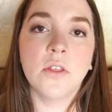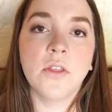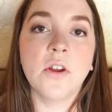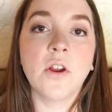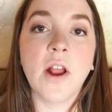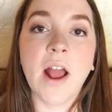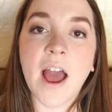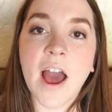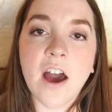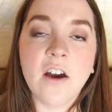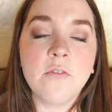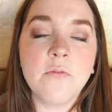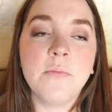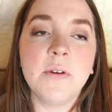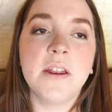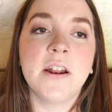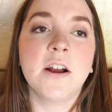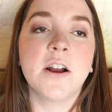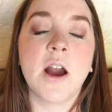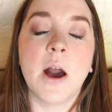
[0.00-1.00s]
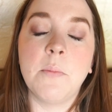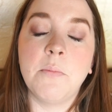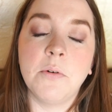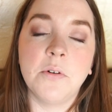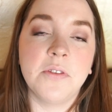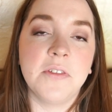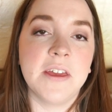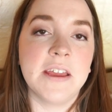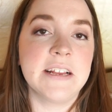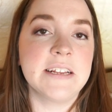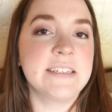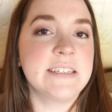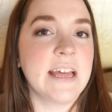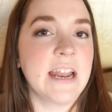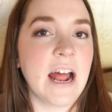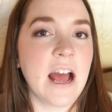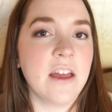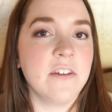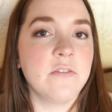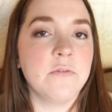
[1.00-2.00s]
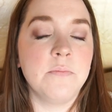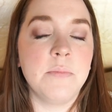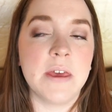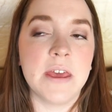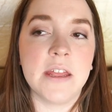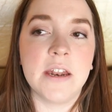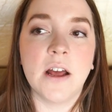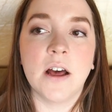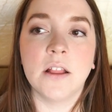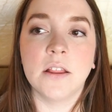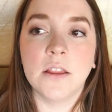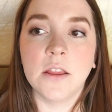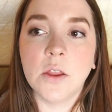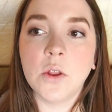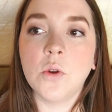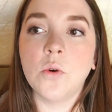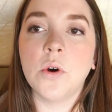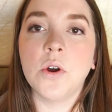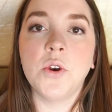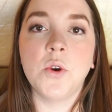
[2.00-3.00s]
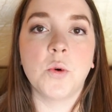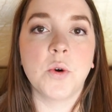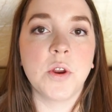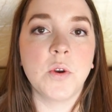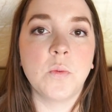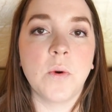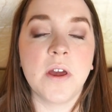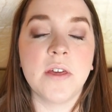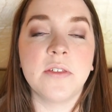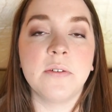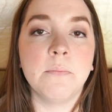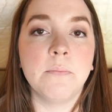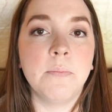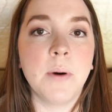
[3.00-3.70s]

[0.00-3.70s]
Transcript: There have been a couple things that I've been a little annoyed with,